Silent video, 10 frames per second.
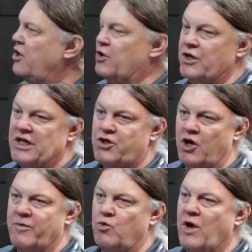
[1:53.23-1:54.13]
You can
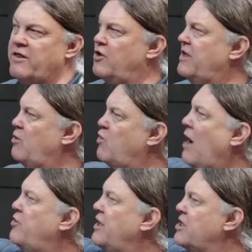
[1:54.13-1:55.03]
determine whether the
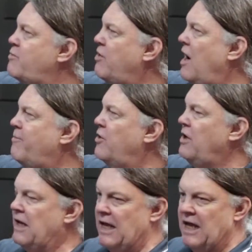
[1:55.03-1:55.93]
routing is proper.
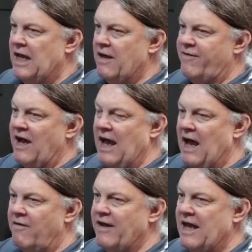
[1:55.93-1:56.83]
If I
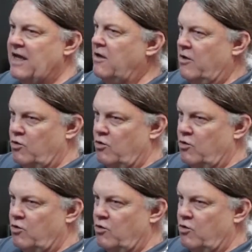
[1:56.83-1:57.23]
have a